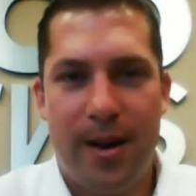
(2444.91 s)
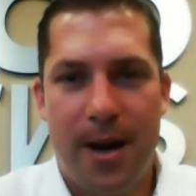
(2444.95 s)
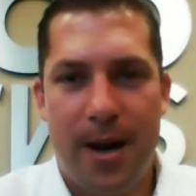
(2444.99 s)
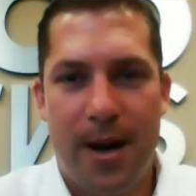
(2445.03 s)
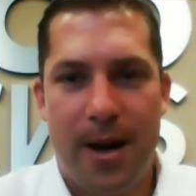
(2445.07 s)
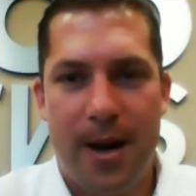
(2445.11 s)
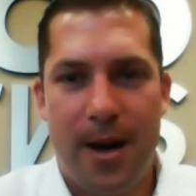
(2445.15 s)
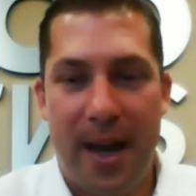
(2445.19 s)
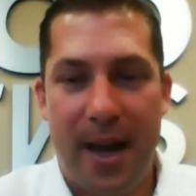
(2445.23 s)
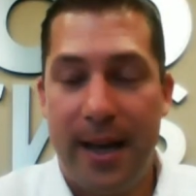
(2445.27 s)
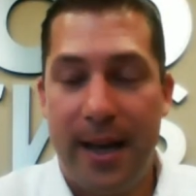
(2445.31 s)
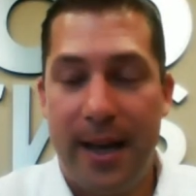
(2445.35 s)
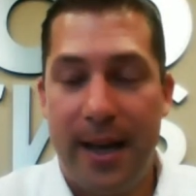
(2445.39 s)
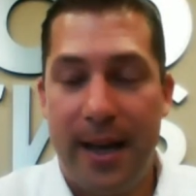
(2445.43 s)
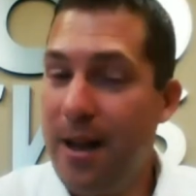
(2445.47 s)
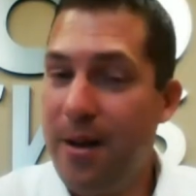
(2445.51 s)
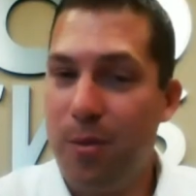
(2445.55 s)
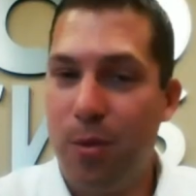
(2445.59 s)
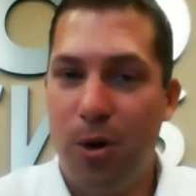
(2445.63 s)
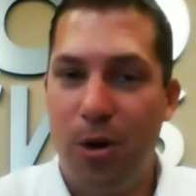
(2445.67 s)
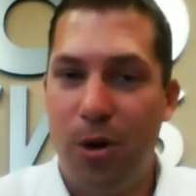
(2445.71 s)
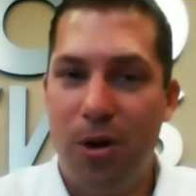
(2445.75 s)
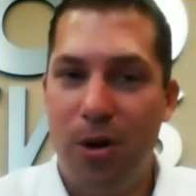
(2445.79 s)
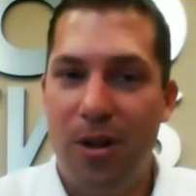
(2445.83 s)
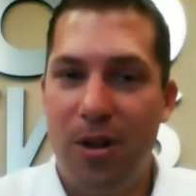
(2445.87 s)
And
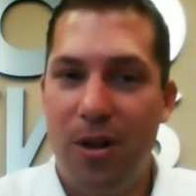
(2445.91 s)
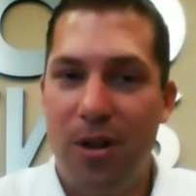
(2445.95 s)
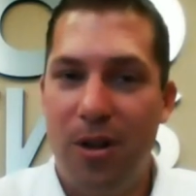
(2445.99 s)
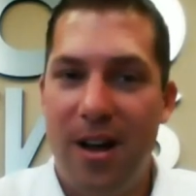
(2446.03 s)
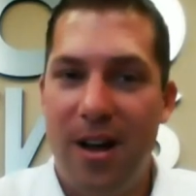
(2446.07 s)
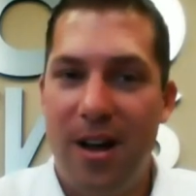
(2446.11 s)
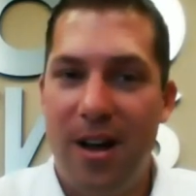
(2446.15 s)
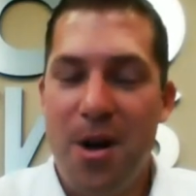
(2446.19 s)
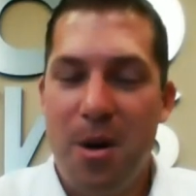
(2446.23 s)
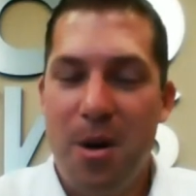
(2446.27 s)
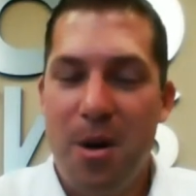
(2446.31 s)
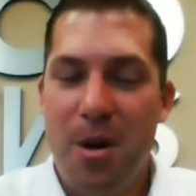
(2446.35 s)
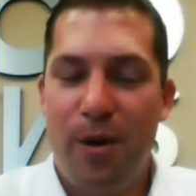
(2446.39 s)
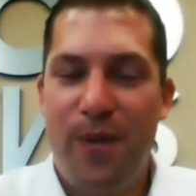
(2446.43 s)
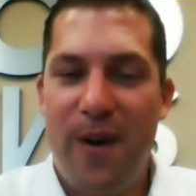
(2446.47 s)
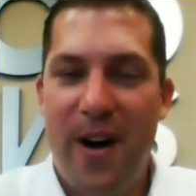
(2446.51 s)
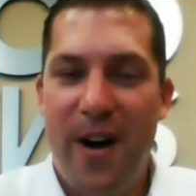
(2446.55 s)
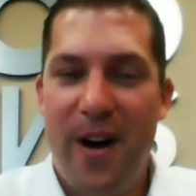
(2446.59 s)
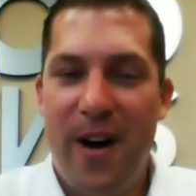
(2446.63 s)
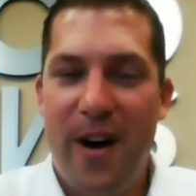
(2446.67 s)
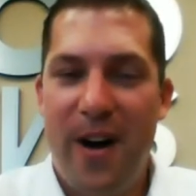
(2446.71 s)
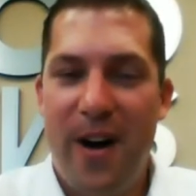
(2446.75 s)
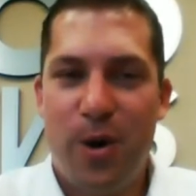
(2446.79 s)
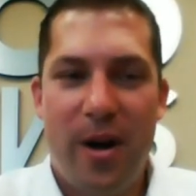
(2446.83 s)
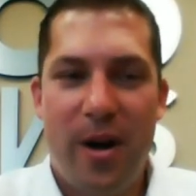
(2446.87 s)
again, we'll
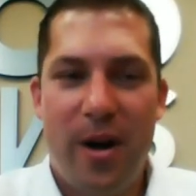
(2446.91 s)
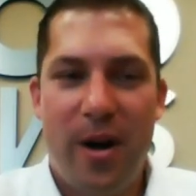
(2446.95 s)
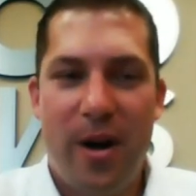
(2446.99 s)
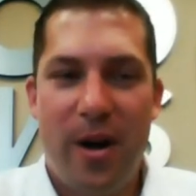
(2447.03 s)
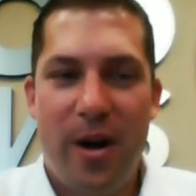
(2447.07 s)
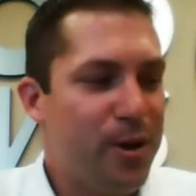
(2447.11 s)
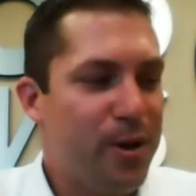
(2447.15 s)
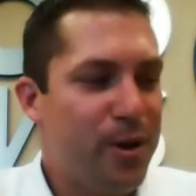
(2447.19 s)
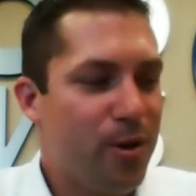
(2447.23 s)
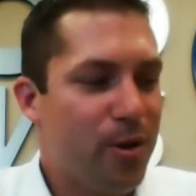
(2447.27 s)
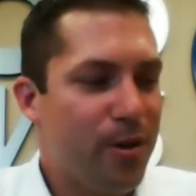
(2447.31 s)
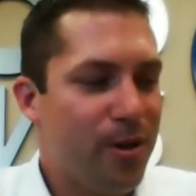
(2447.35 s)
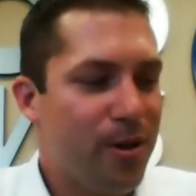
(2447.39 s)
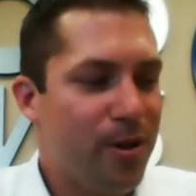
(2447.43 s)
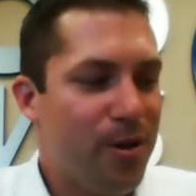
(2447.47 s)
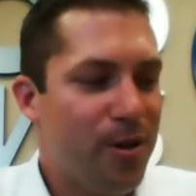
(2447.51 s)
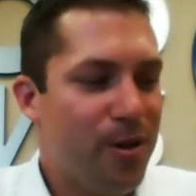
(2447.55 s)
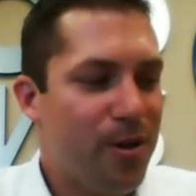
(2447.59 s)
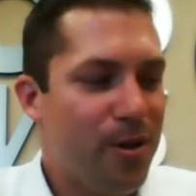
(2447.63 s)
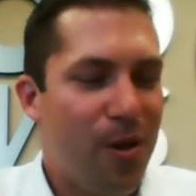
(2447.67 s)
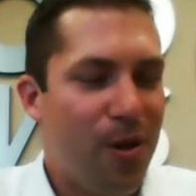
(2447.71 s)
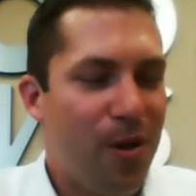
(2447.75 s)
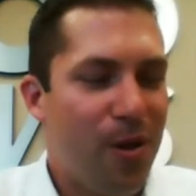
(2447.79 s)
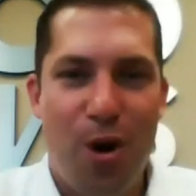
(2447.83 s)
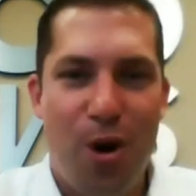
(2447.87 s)
find our way up in northern
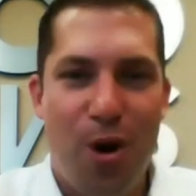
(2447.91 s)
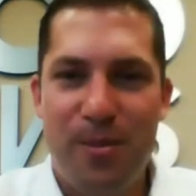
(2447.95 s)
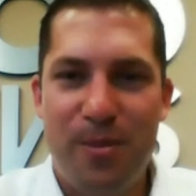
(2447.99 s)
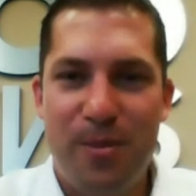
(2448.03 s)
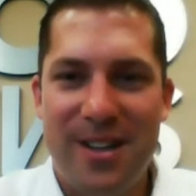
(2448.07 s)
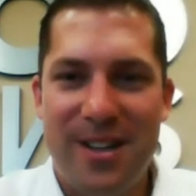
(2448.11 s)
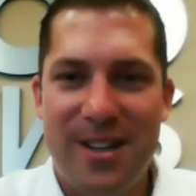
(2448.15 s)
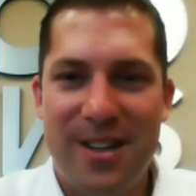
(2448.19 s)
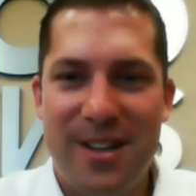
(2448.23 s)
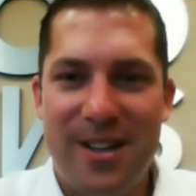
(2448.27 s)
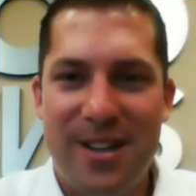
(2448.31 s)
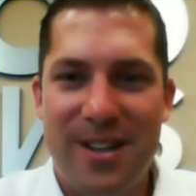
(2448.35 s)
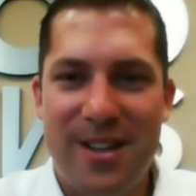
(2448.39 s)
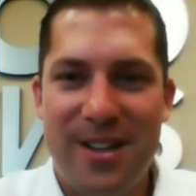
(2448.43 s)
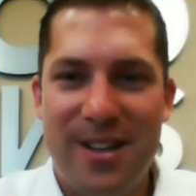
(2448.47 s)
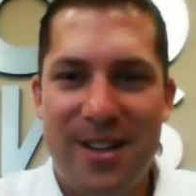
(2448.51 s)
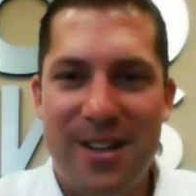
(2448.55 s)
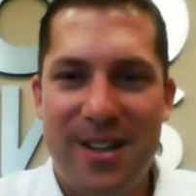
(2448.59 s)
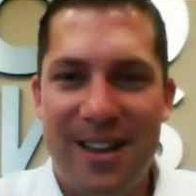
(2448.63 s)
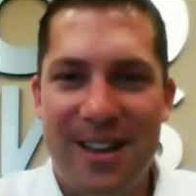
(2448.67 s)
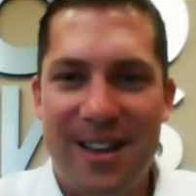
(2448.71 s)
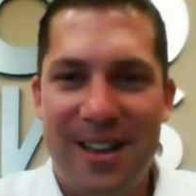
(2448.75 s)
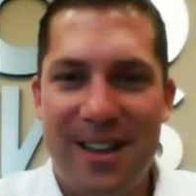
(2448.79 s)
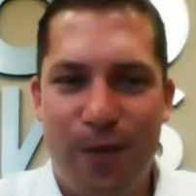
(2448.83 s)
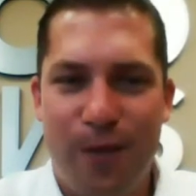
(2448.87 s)
Oklahoma, and
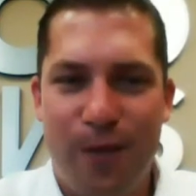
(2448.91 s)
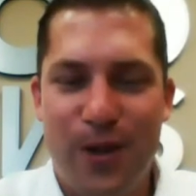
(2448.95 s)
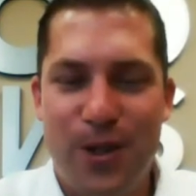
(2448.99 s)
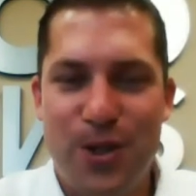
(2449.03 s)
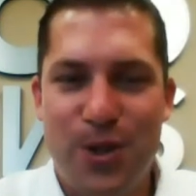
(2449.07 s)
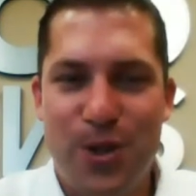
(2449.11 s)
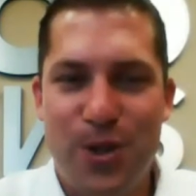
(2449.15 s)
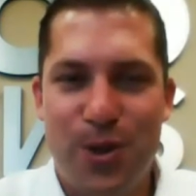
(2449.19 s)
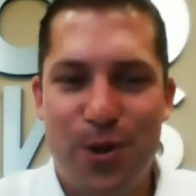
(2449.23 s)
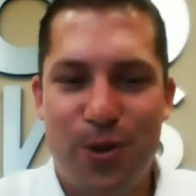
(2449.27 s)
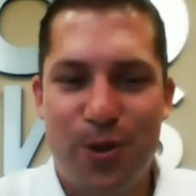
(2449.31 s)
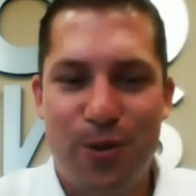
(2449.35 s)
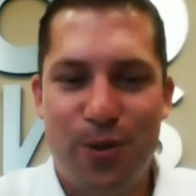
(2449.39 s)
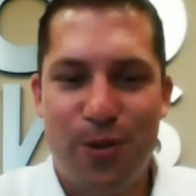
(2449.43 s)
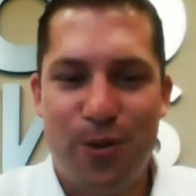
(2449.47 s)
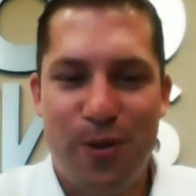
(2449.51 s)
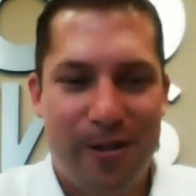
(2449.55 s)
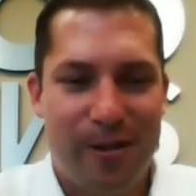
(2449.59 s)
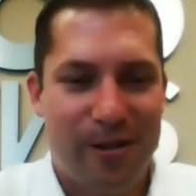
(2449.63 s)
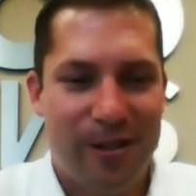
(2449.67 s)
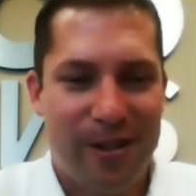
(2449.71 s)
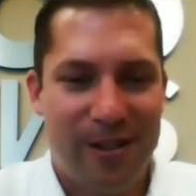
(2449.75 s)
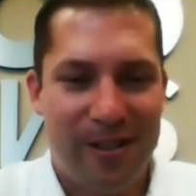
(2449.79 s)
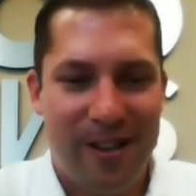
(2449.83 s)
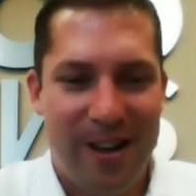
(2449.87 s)
hopefully sooner
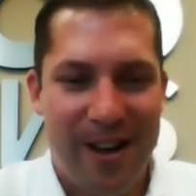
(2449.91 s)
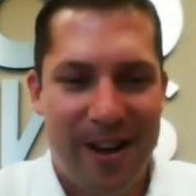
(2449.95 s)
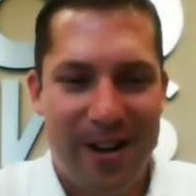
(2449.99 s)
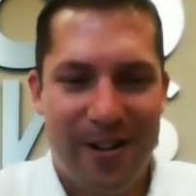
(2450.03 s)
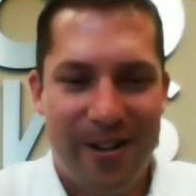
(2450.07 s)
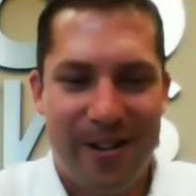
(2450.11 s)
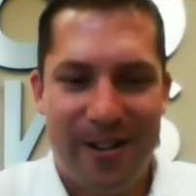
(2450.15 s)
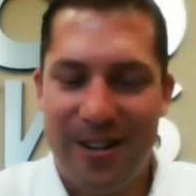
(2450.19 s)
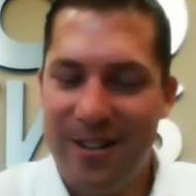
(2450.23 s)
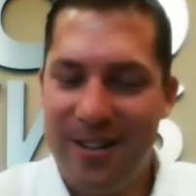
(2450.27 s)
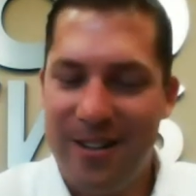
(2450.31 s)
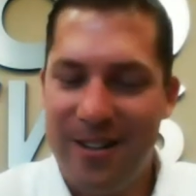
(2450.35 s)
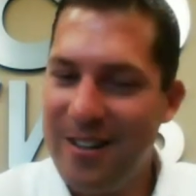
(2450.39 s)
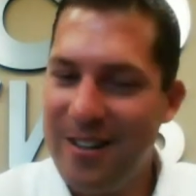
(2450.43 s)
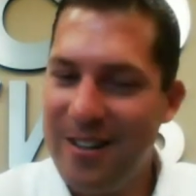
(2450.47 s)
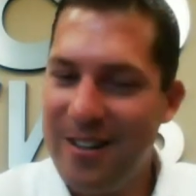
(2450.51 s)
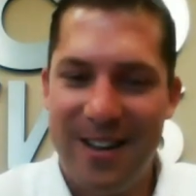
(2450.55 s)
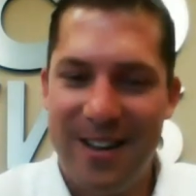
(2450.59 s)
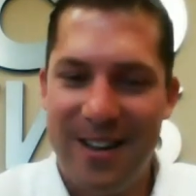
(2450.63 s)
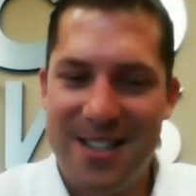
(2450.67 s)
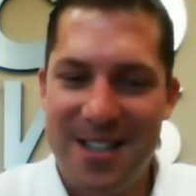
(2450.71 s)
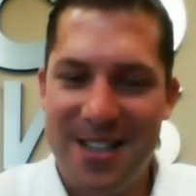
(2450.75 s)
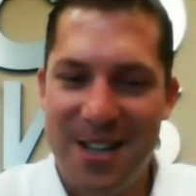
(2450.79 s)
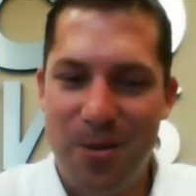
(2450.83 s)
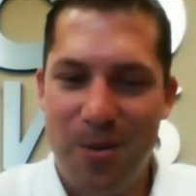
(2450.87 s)
rather than later,
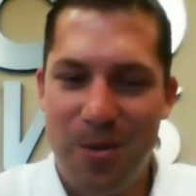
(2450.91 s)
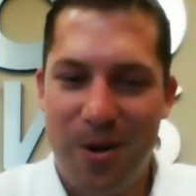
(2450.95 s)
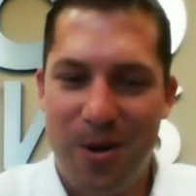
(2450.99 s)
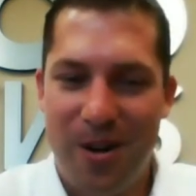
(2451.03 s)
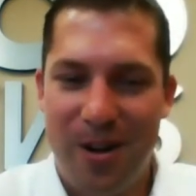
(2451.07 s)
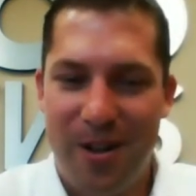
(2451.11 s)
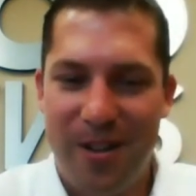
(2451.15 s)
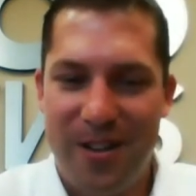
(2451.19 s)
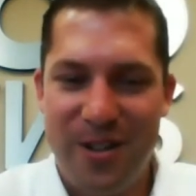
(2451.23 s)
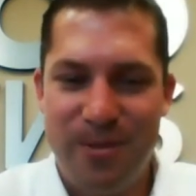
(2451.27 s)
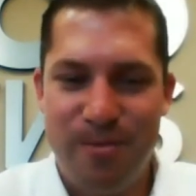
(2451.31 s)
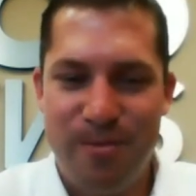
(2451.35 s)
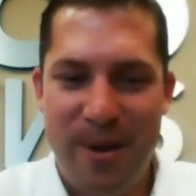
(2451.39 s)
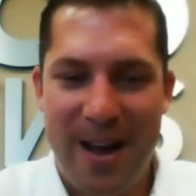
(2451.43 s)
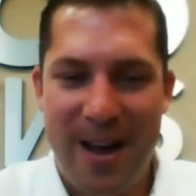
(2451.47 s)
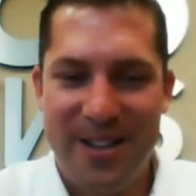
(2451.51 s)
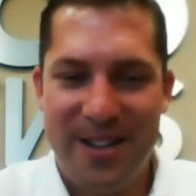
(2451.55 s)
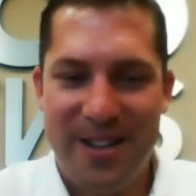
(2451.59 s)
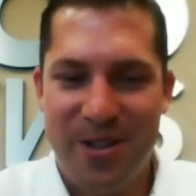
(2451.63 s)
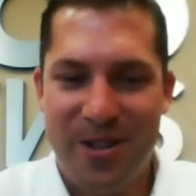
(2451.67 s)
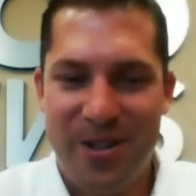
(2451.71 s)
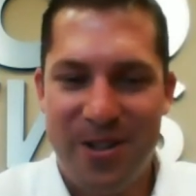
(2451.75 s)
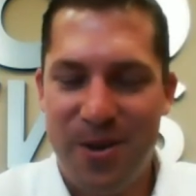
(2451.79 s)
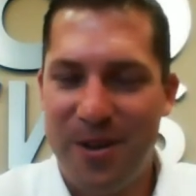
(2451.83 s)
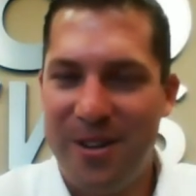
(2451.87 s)
and see what all these
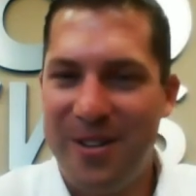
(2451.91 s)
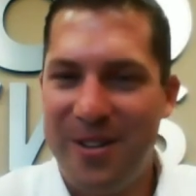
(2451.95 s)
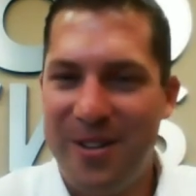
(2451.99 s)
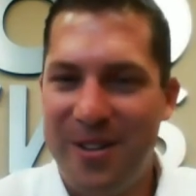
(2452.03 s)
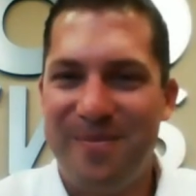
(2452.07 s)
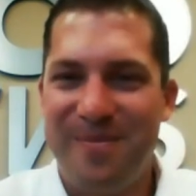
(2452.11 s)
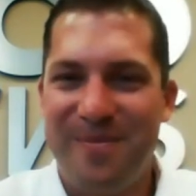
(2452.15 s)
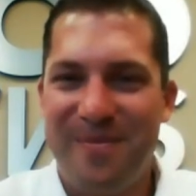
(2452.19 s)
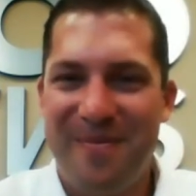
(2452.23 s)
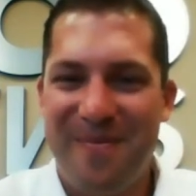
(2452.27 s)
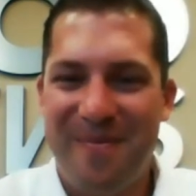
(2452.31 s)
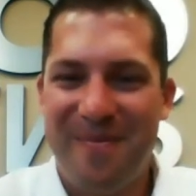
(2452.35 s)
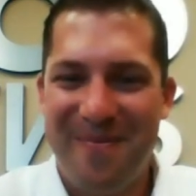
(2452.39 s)
bats are doing.